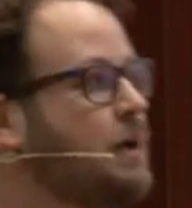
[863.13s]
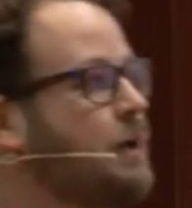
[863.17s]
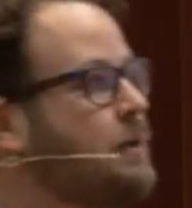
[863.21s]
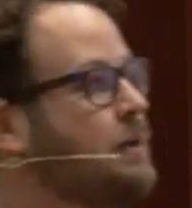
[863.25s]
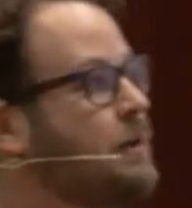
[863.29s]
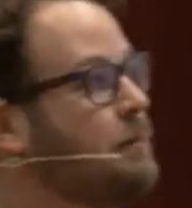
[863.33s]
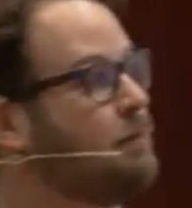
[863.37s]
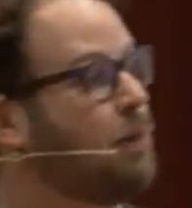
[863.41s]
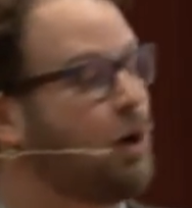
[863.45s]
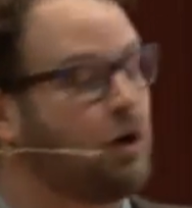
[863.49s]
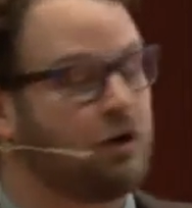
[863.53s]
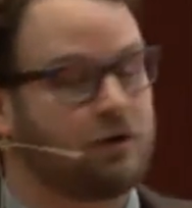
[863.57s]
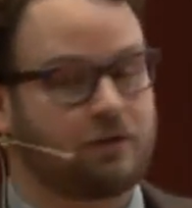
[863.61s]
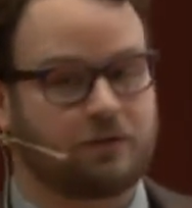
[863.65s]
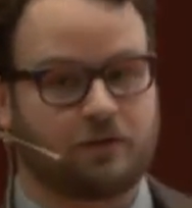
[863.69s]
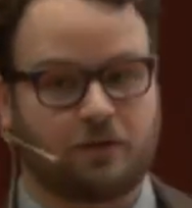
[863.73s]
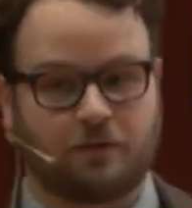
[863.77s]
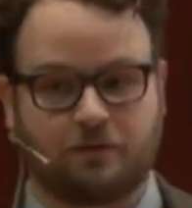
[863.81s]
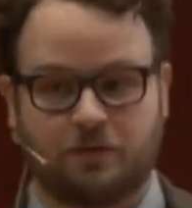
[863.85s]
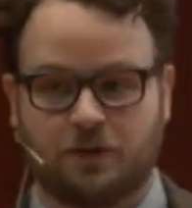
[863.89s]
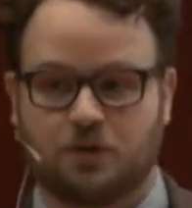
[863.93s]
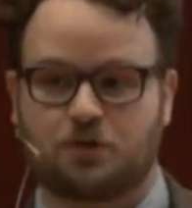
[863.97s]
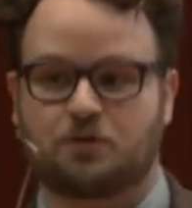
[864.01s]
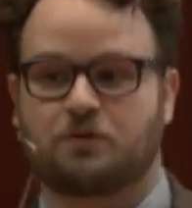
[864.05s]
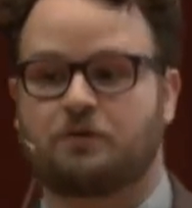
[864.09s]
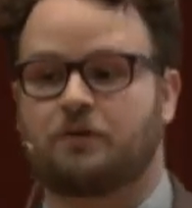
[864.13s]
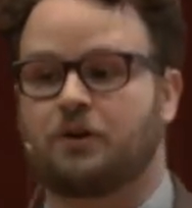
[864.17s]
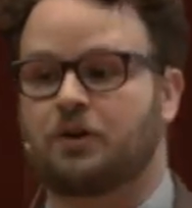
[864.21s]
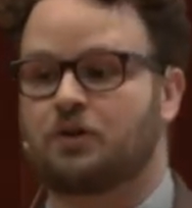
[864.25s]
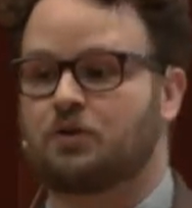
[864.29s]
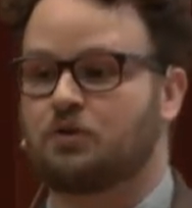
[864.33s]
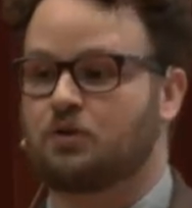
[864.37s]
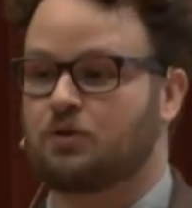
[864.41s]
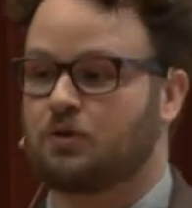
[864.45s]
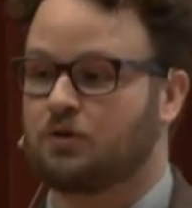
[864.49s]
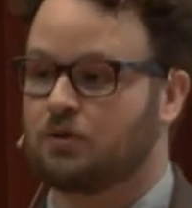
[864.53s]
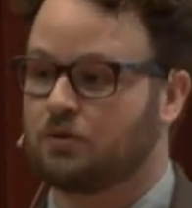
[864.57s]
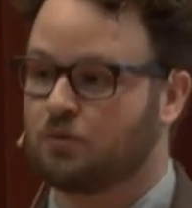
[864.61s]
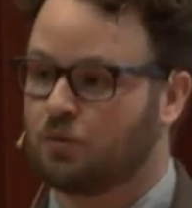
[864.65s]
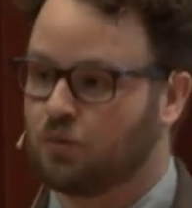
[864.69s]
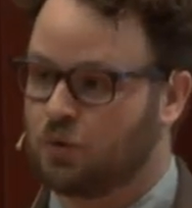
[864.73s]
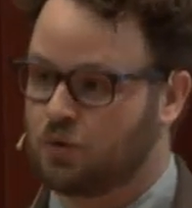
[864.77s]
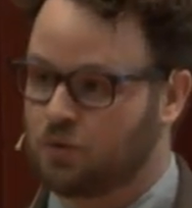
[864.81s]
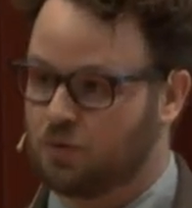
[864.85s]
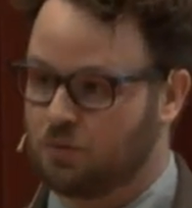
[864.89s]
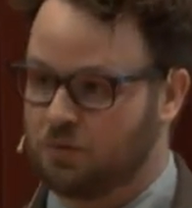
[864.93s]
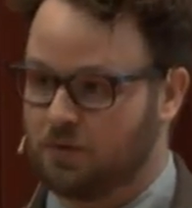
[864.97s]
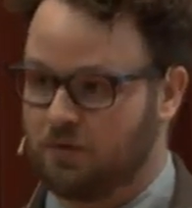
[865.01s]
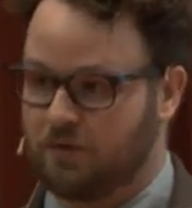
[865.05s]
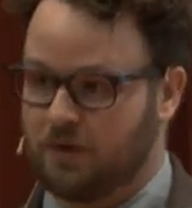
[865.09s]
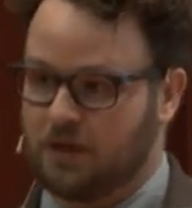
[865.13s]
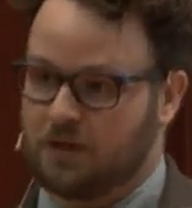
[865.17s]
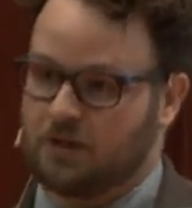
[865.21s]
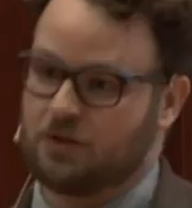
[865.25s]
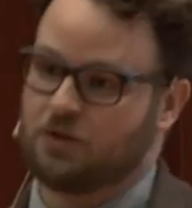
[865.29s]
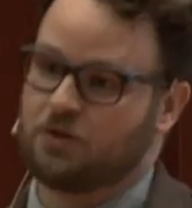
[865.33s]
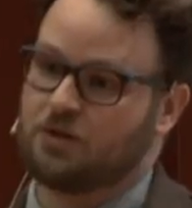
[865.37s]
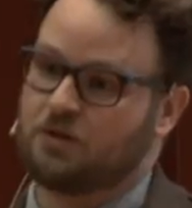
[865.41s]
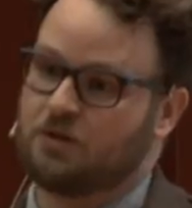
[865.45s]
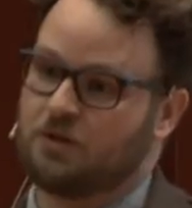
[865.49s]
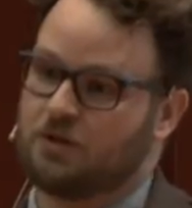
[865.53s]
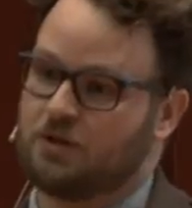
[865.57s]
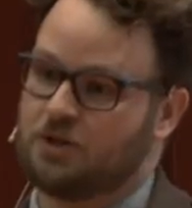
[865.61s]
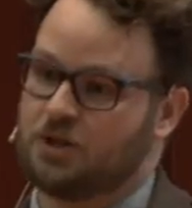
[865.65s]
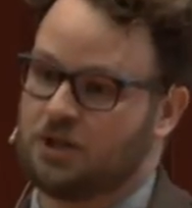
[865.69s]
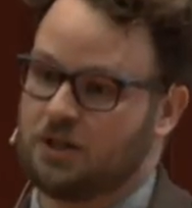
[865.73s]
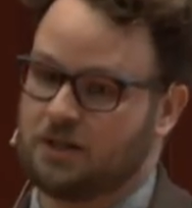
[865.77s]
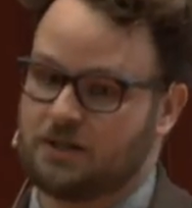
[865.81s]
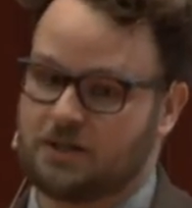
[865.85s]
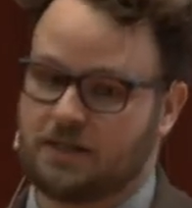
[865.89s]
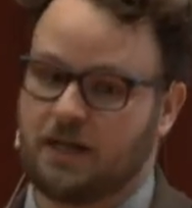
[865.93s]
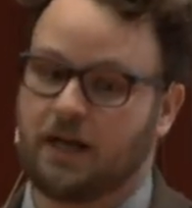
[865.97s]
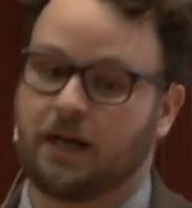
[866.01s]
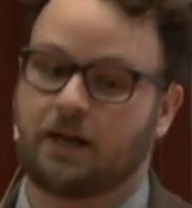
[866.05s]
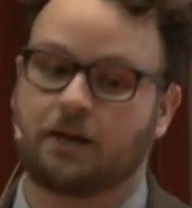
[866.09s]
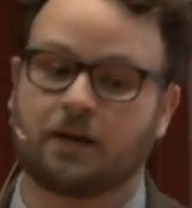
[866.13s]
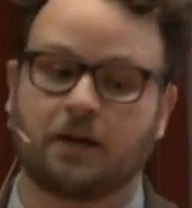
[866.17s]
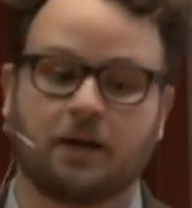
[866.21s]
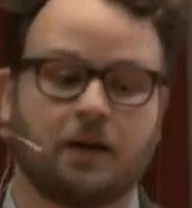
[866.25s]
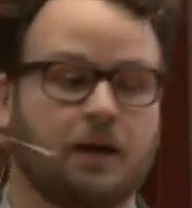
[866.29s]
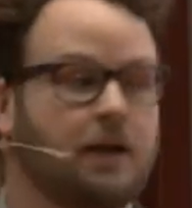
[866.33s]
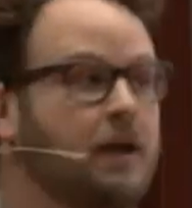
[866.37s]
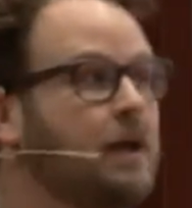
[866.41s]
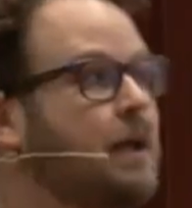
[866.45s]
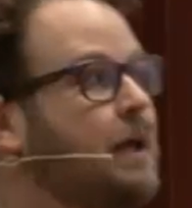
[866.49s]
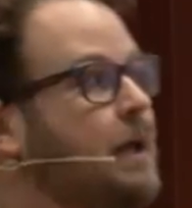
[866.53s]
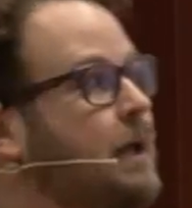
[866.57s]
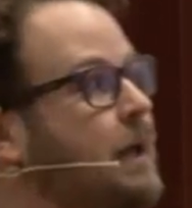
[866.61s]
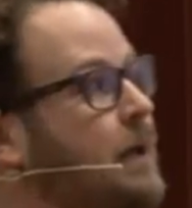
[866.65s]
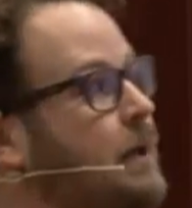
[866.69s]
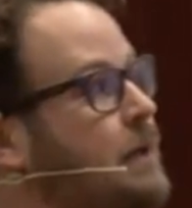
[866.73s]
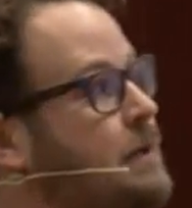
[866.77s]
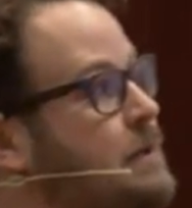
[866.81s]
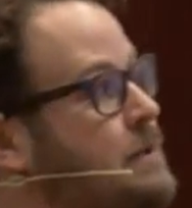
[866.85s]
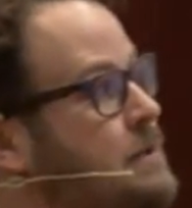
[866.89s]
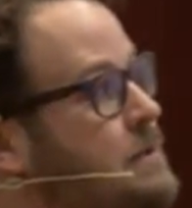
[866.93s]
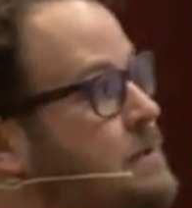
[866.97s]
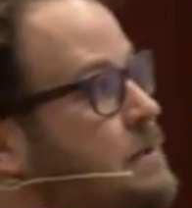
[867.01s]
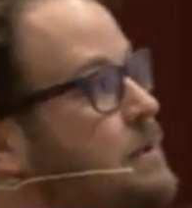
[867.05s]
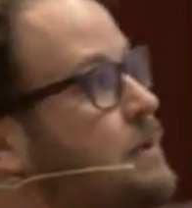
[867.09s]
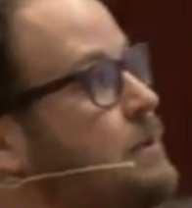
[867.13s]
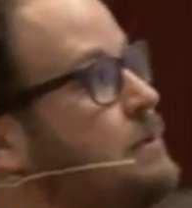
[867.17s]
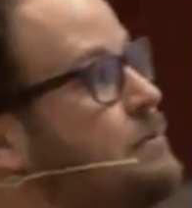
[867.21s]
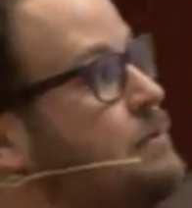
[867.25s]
then part of the feature vector, which will be fed into the GLZ, is